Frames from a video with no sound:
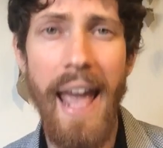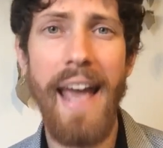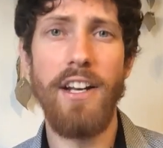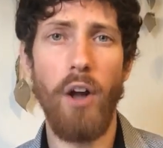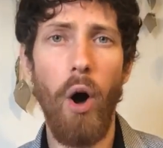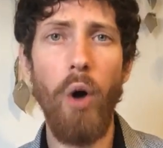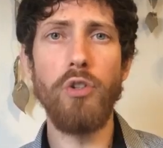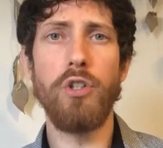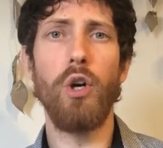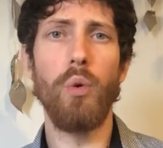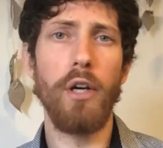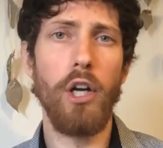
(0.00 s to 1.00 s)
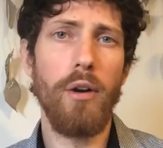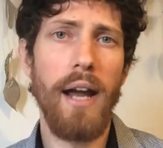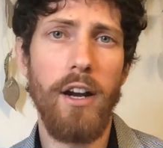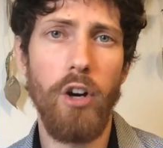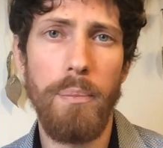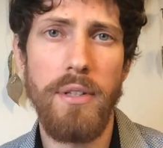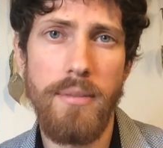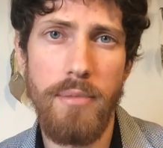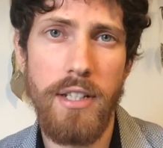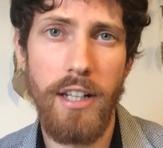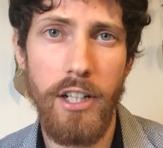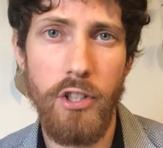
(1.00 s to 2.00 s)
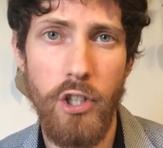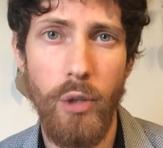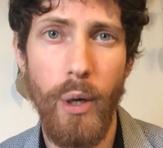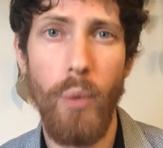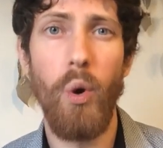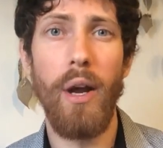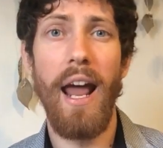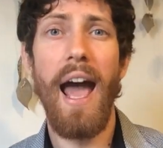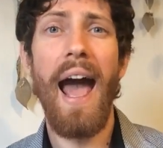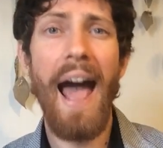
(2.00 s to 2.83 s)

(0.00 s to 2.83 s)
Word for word: And also, we're gonna crack open some studies showing what